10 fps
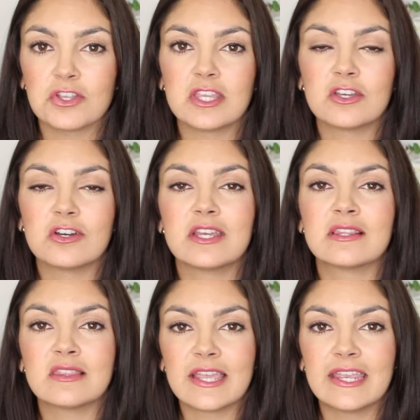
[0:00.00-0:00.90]
really
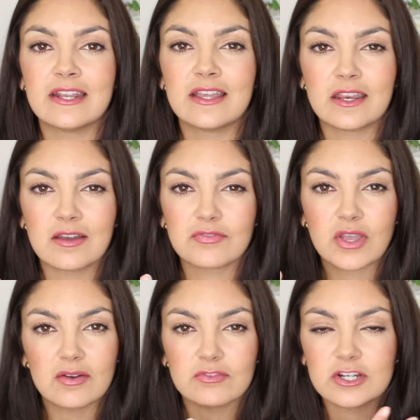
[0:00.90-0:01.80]
good light enough
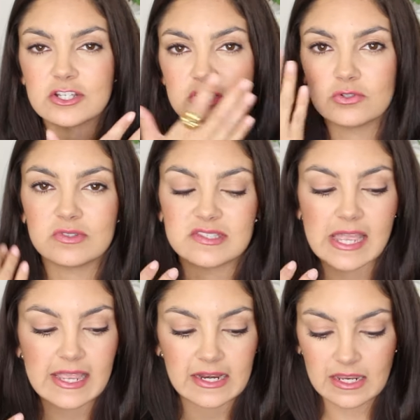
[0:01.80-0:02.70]
coverage to
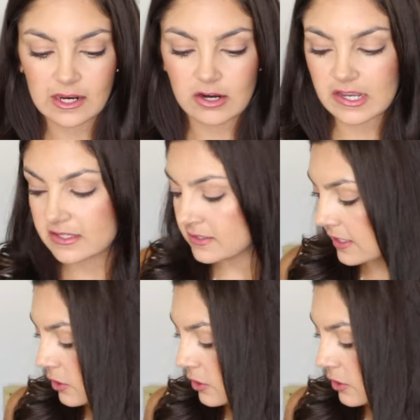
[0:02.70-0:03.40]
set any areas